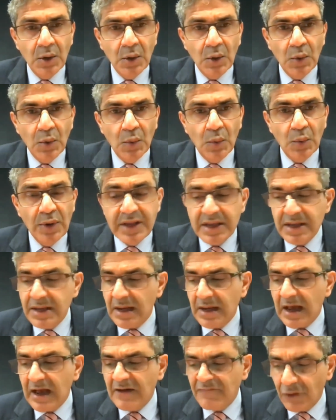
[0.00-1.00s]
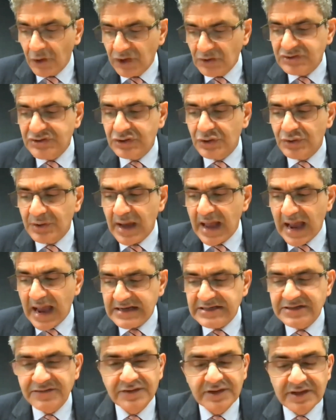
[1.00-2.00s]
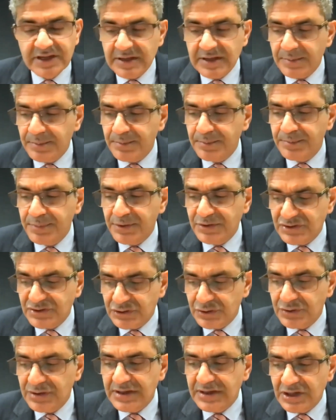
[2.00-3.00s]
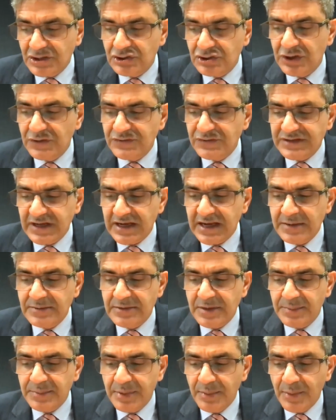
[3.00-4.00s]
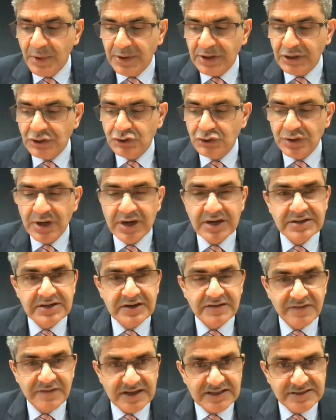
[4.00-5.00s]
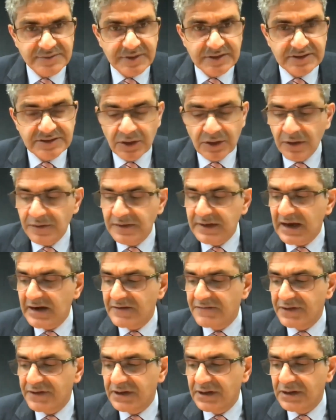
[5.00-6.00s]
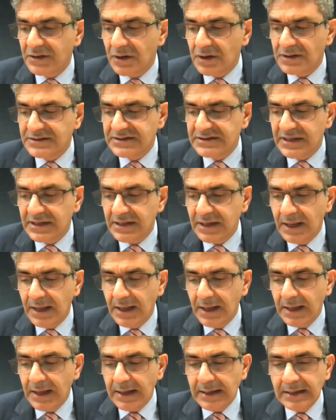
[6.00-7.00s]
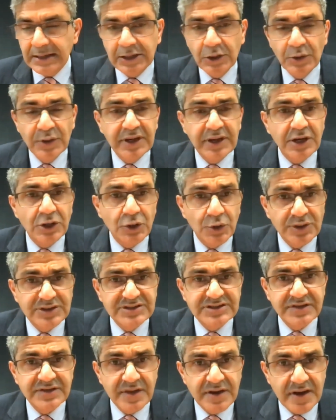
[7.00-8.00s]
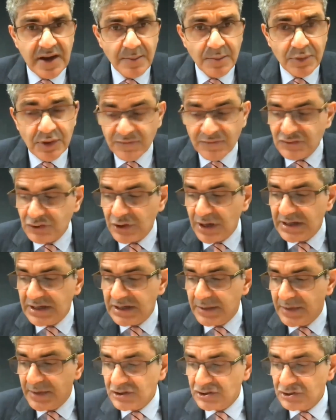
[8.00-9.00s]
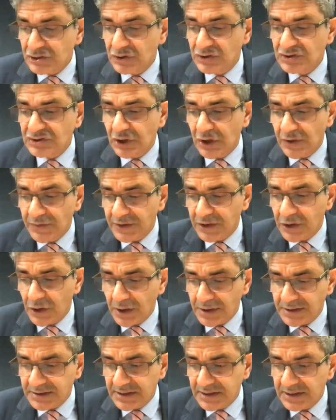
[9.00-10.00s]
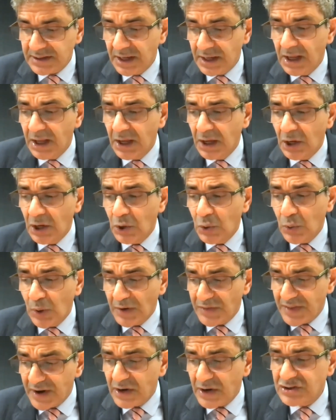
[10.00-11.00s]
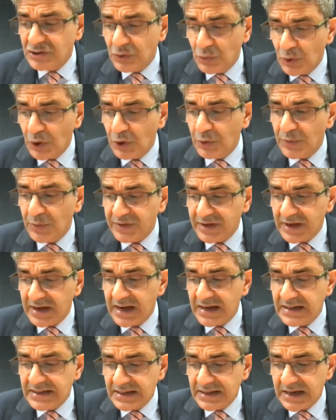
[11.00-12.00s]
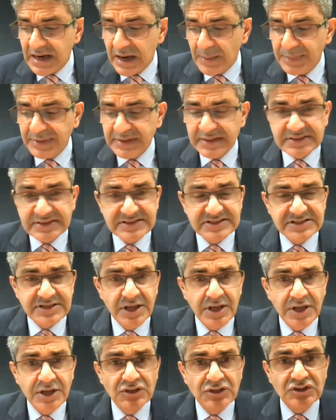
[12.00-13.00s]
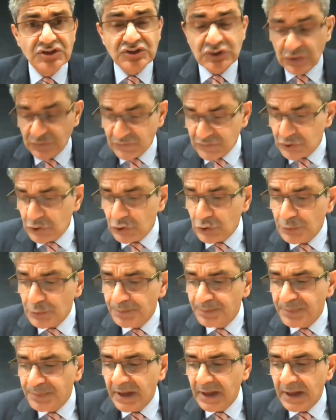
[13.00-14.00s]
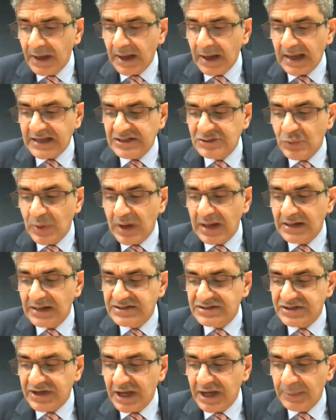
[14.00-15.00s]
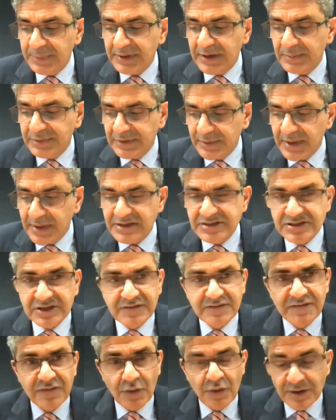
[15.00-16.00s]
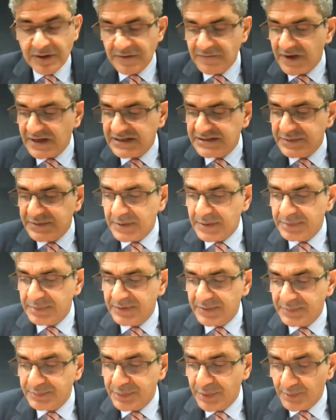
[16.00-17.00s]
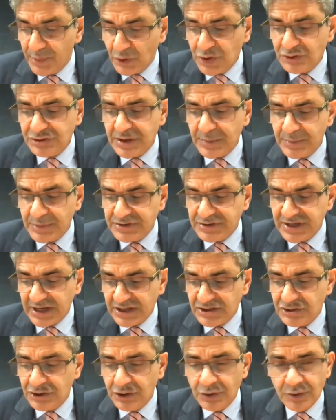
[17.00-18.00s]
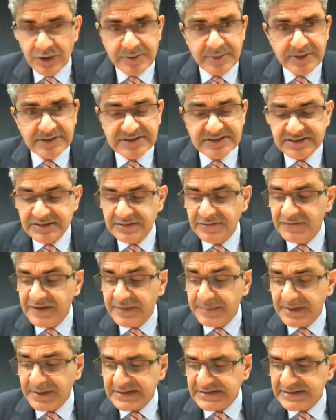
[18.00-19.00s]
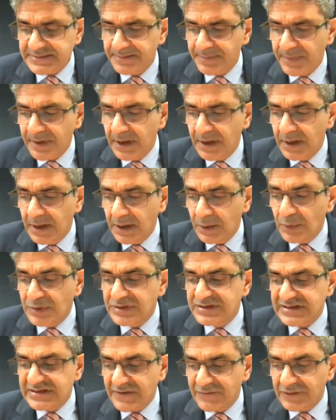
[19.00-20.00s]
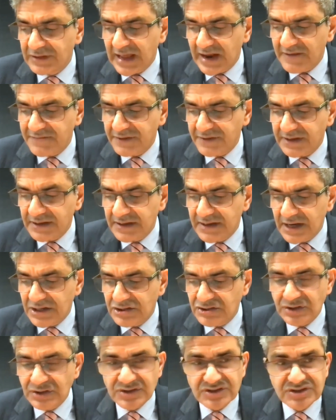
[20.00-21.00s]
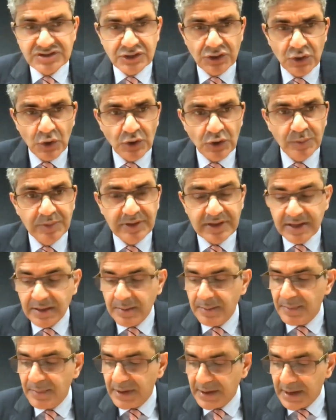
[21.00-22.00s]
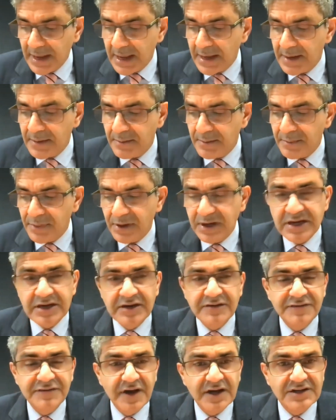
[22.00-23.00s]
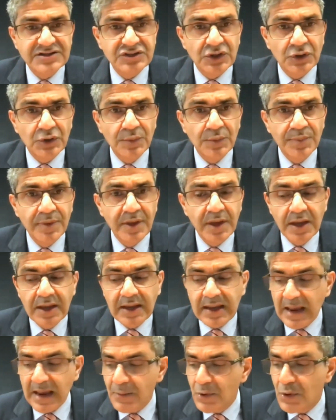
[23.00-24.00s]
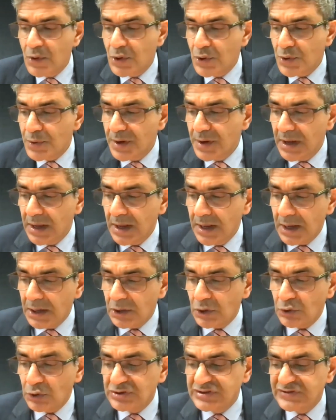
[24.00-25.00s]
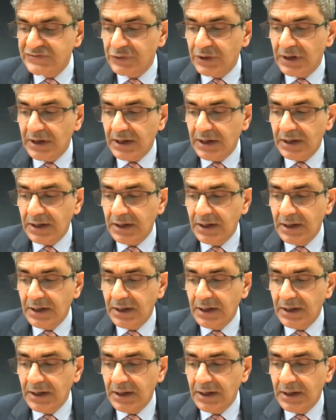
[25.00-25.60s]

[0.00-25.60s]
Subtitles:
We have also actively pursued initiatives aimed at promoting trade and investment on the African continent, including increasing the number of trade commissioners on the continent who are there to work with Canadian companies to serve you, as well as to help implementing foreign investment promotion and protection agreements, FIPAs, with several African nations, notably Benin, Burkina Faso, Cameroon, Côte d'Ivoire,